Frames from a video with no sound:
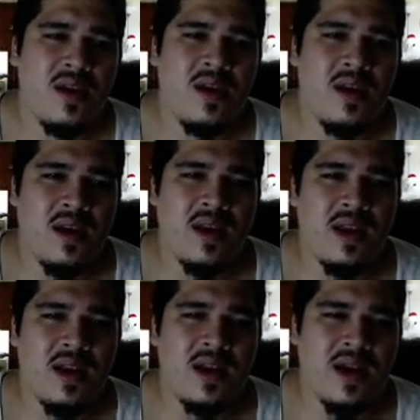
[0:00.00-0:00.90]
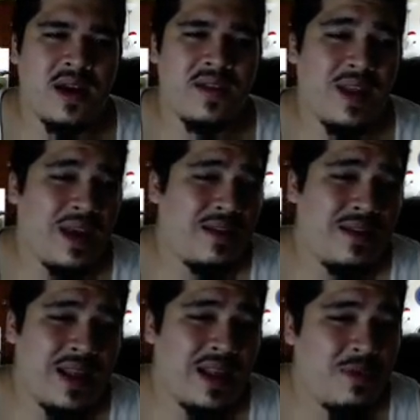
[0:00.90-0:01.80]
And
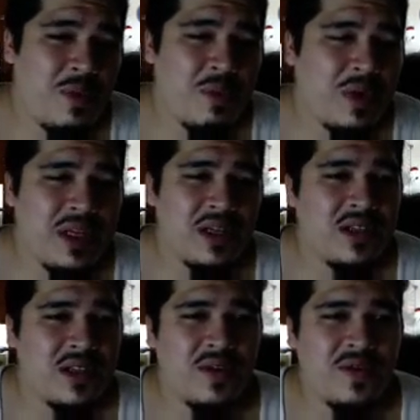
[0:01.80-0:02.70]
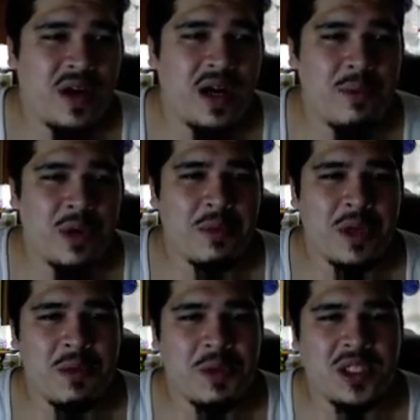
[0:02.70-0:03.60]
that's been pretty good so far. I put up a
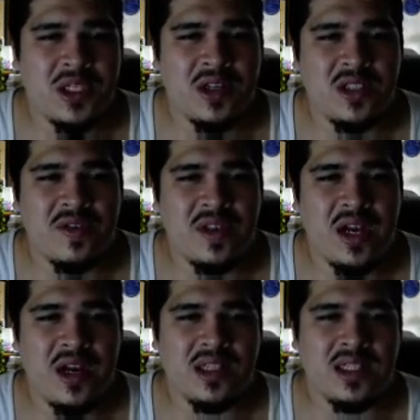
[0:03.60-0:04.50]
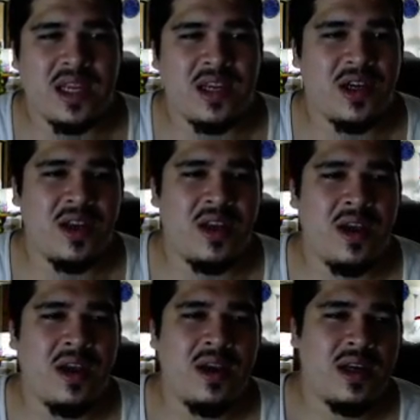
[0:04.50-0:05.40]
couple of turrets over there because I could.
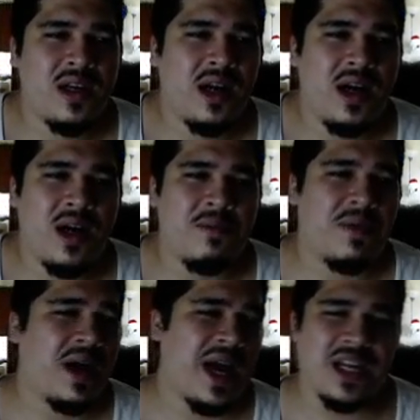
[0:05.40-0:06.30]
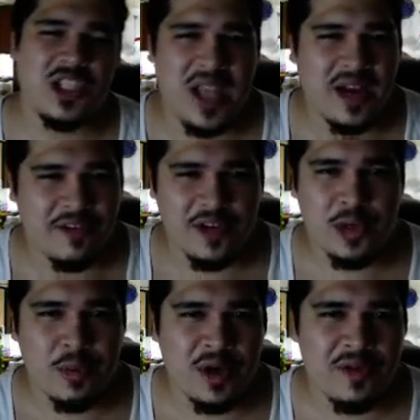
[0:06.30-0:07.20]
I actually had a
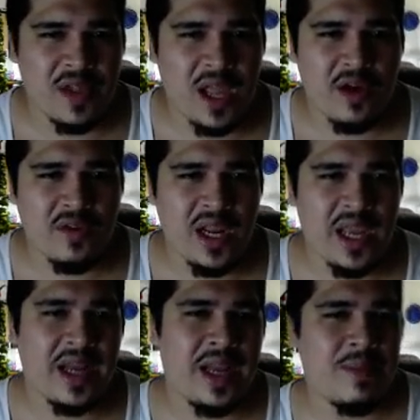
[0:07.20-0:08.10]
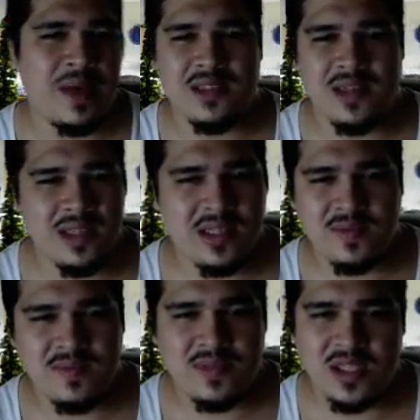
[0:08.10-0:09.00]
vertibird fly overhead, and my turrets
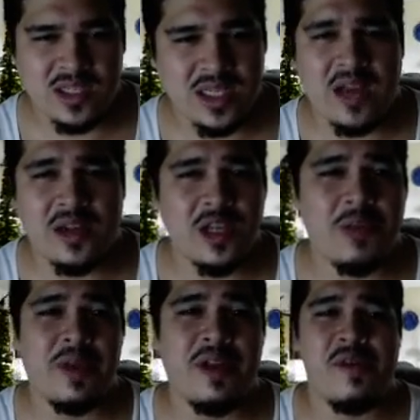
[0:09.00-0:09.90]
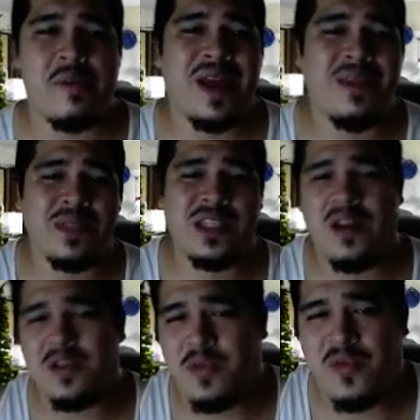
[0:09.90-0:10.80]
took down a good bit of it by themselves
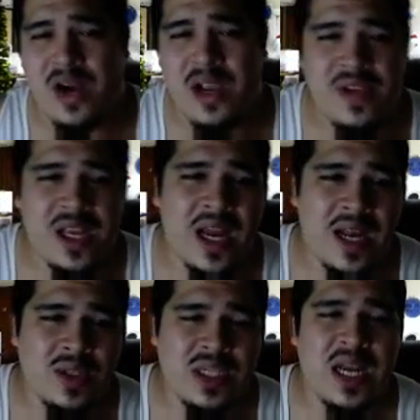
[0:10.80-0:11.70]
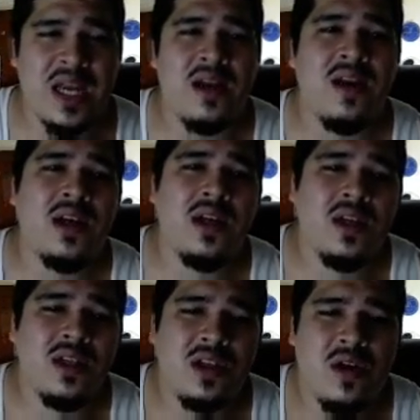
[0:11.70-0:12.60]
before I even got outside.
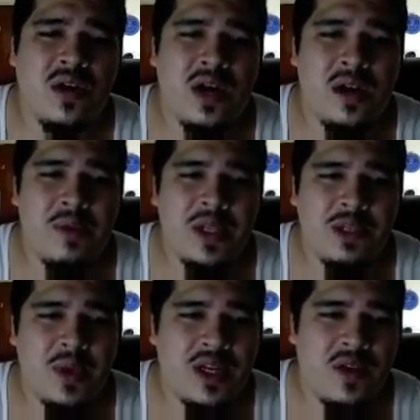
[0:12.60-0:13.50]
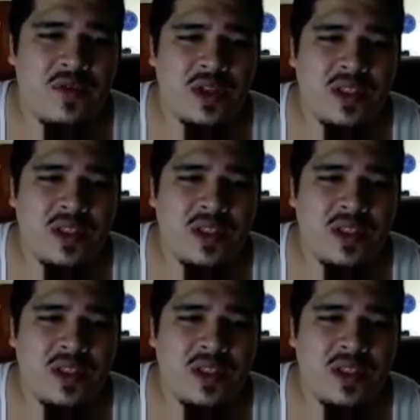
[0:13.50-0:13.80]
So it makes a big difference.